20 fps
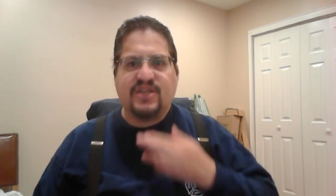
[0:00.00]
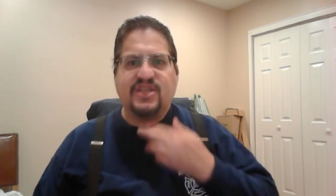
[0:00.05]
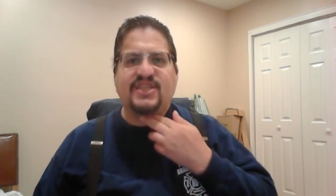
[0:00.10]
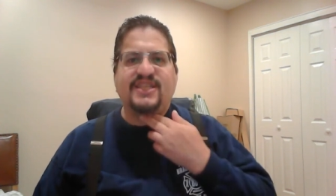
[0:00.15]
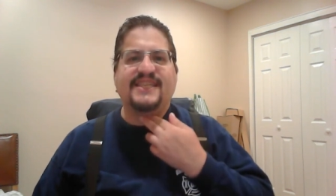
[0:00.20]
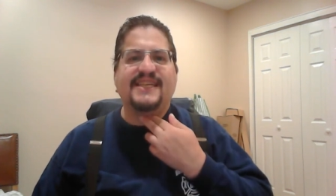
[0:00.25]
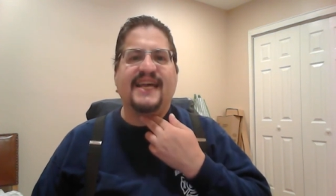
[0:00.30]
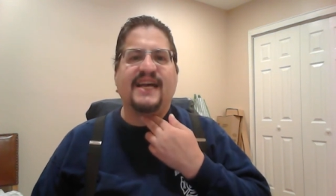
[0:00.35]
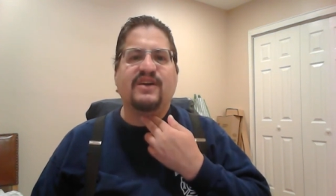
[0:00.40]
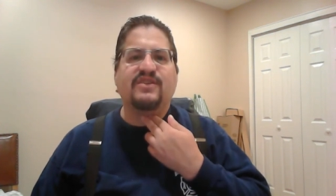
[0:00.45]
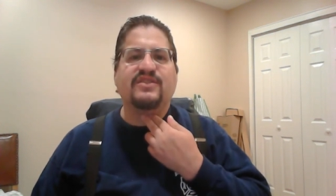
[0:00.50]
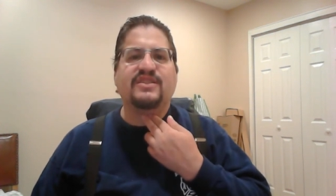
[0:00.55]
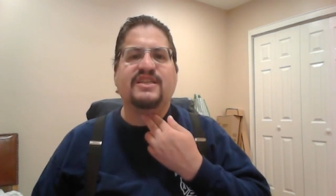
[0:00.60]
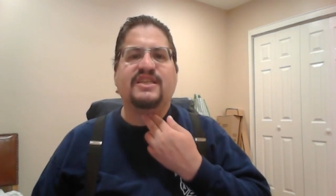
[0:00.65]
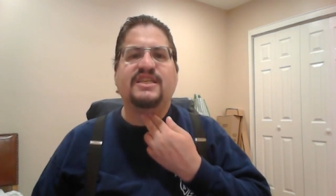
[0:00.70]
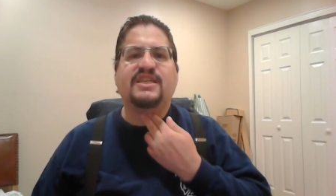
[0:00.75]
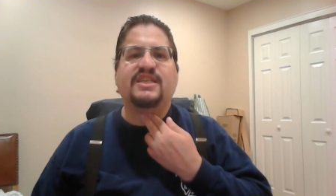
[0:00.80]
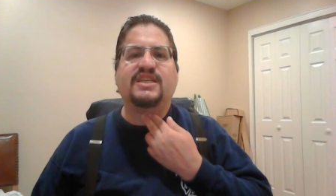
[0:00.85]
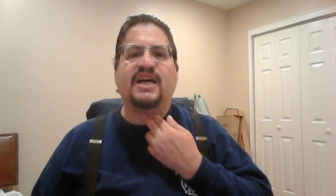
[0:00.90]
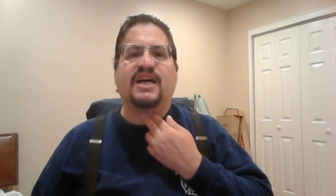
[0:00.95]
a sound
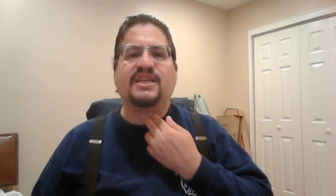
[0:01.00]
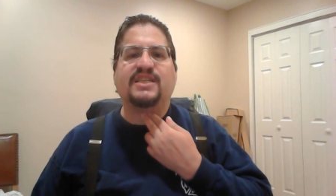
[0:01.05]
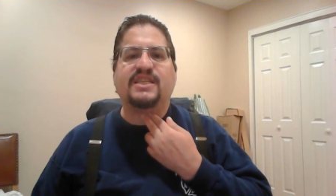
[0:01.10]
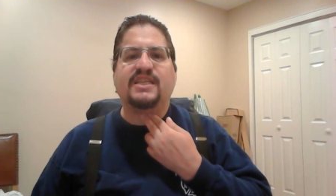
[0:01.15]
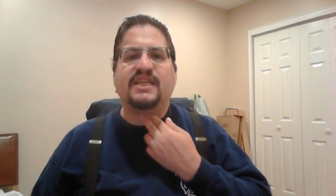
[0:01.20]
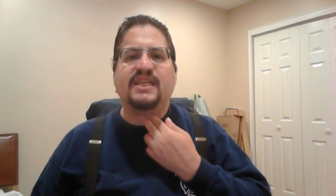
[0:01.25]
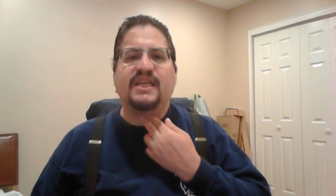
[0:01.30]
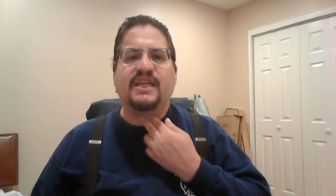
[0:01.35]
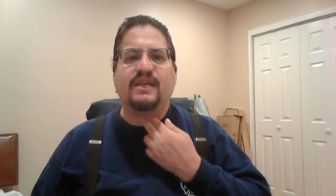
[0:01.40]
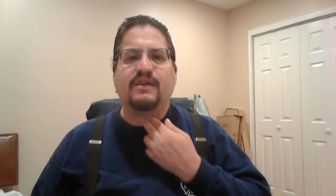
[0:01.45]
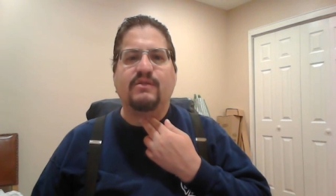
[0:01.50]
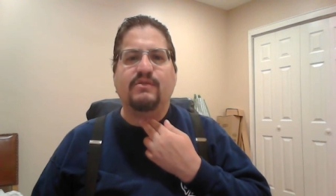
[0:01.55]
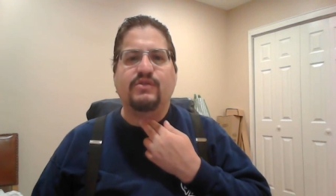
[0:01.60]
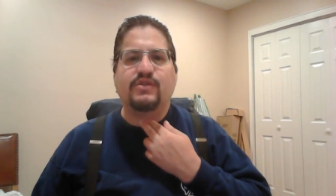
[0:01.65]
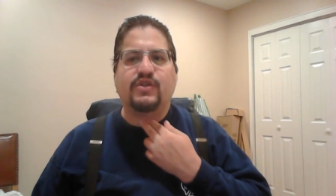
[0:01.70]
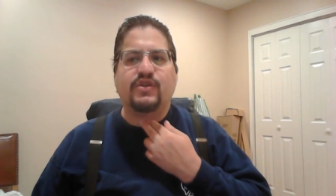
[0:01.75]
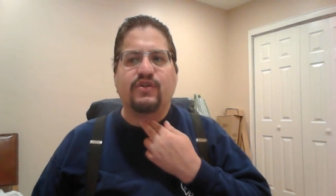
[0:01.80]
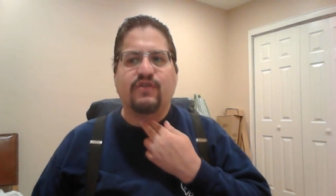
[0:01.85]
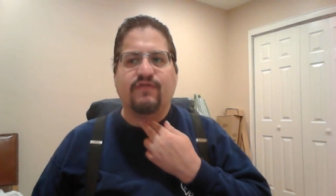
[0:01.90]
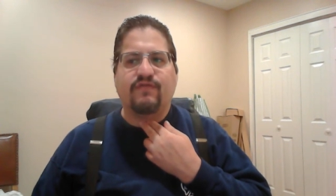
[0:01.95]
that doesn't
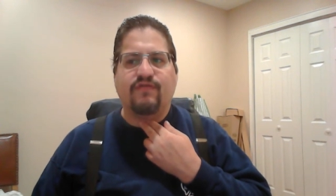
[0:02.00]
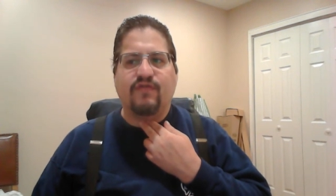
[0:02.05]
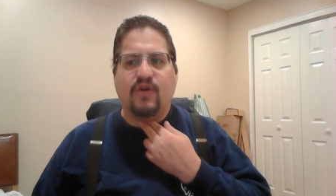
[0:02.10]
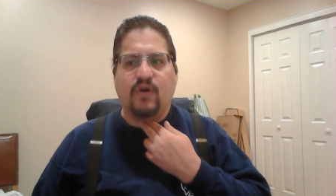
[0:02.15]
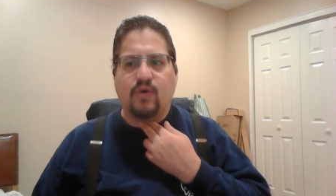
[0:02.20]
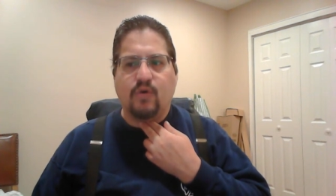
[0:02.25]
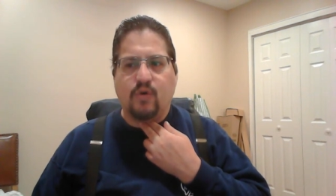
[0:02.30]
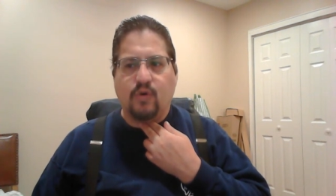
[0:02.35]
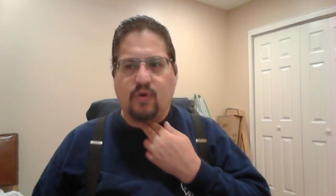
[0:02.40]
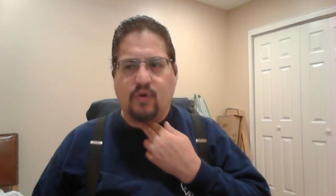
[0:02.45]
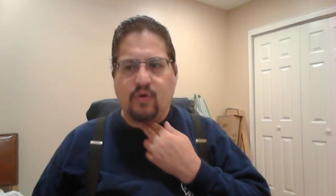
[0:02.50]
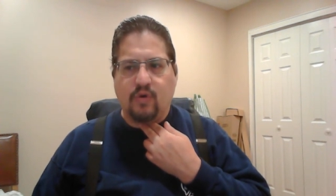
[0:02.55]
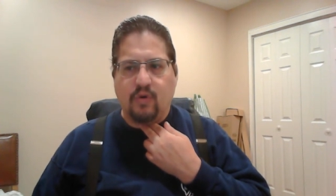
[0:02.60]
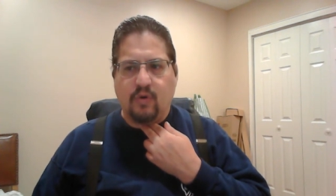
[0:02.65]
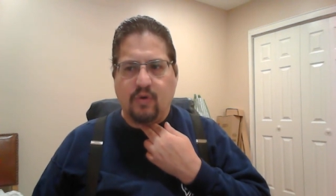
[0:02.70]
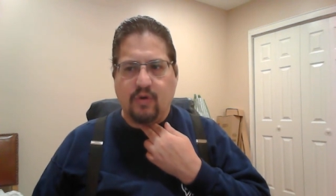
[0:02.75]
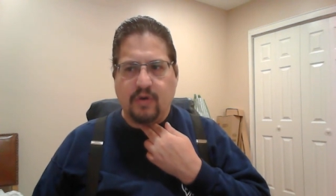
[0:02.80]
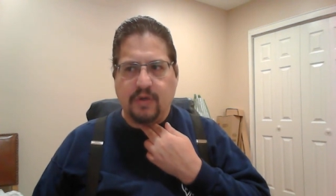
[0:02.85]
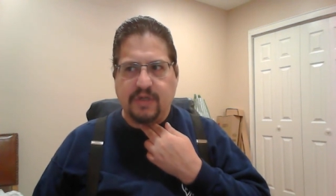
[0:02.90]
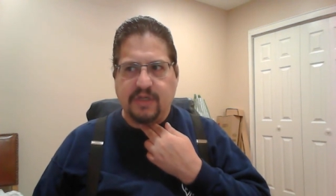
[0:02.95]
use your vocal
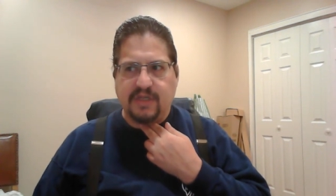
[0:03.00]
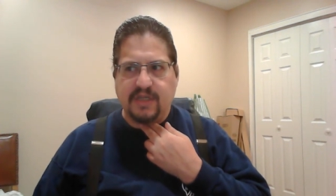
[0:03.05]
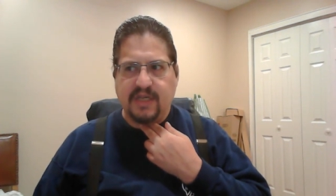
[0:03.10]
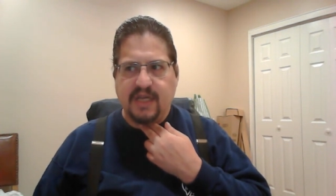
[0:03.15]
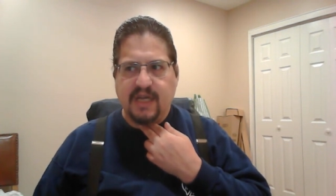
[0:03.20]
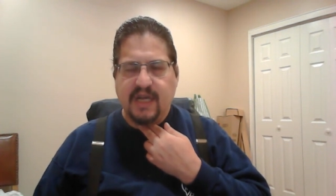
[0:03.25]
cords,